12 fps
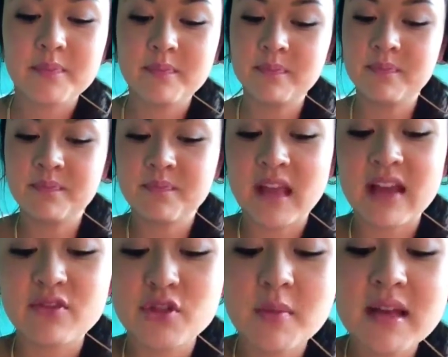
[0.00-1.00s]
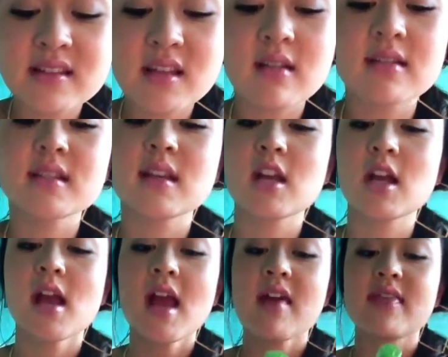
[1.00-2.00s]
I have two mascaras in
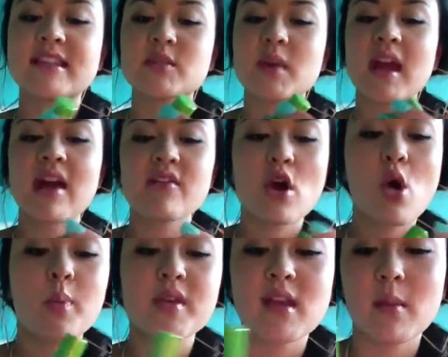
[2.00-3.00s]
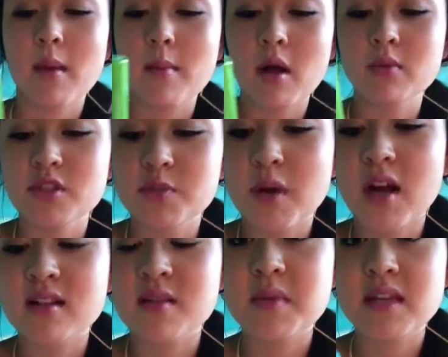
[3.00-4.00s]
here. This one I haven't opened yet. My mom just
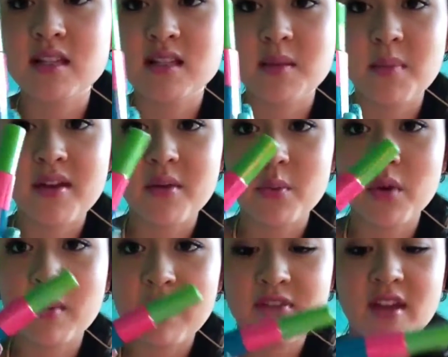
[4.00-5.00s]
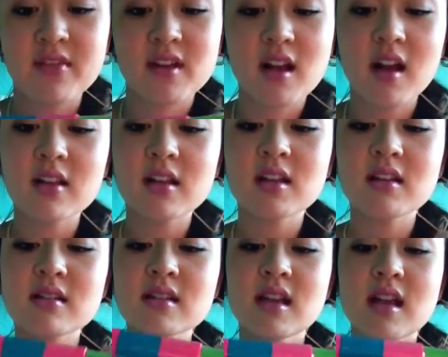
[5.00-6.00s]
brought it to me because it's in my, one of my favorite
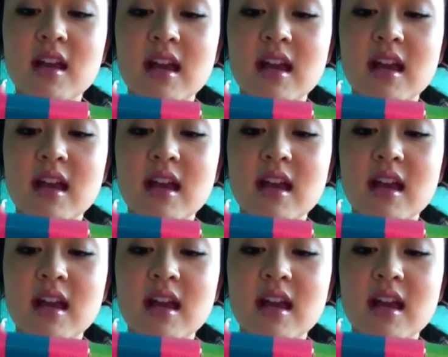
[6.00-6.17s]
colors.